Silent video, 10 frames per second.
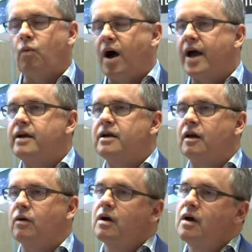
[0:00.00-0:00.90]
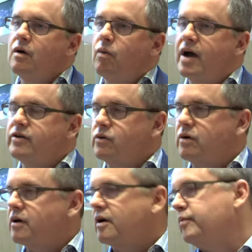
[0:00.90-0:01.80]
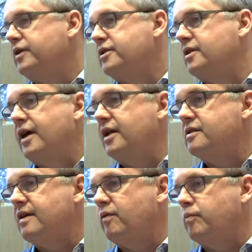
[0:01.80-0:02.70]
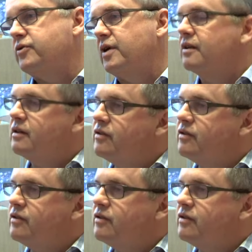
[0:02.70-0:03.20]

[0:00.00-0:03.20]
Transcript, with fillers: Why you know why is order completion 97%?